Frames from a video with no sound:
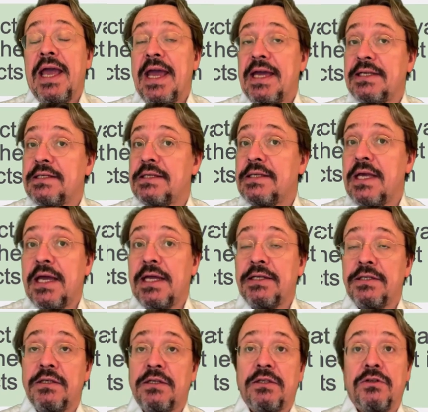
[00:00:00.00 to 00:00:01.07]
As
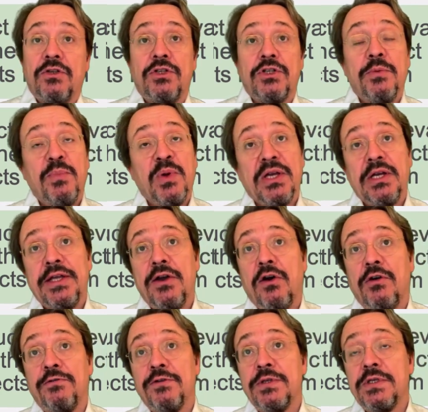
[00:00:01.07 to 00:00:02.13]
said, you typically
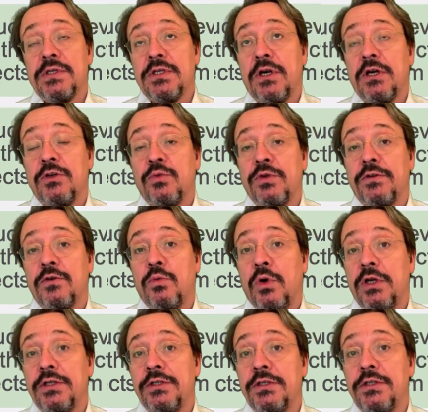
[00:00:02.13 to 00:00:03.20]
often start with
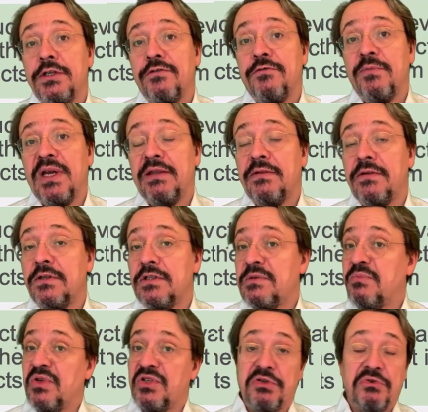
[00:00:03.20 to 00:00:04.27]
qualitative methods,
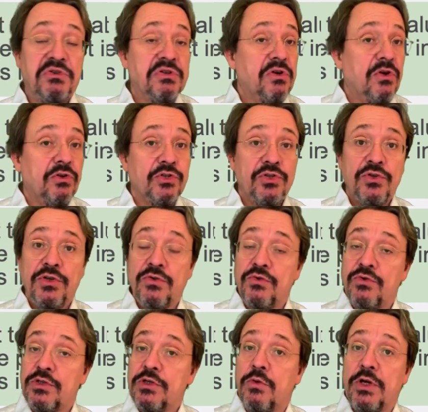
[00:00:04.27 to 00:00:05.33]
but you can also
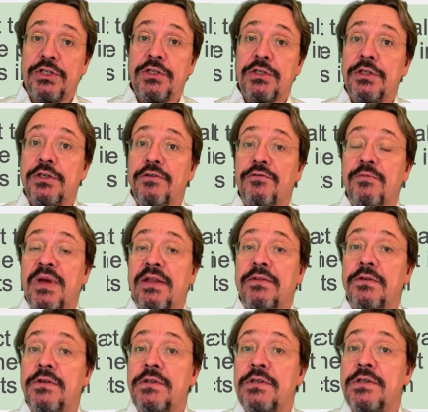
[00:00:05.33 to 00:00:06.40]
use quantitative
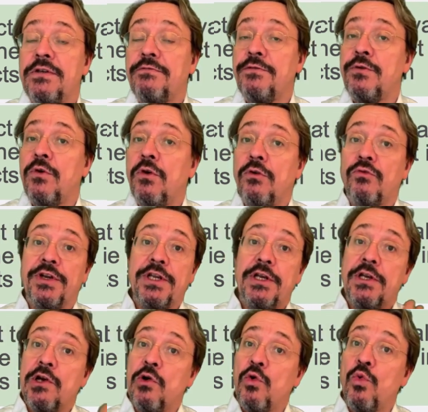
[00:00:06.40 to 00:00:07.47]
methods if you already
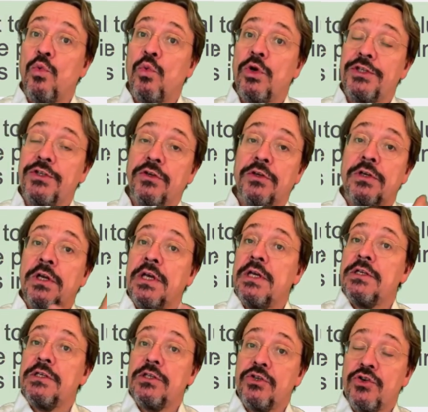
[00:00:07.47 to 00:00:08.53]
know what you're
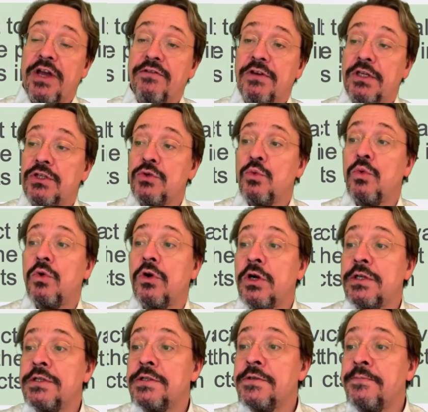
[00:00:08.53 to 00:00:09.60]
striving
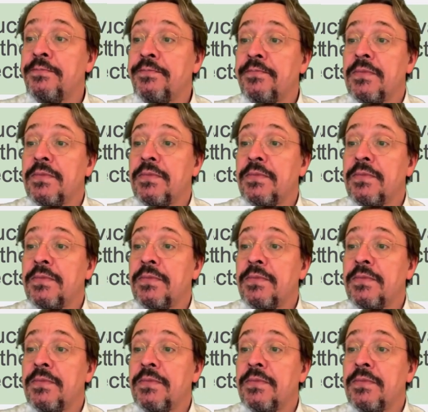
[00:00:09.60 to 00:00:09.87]
towards.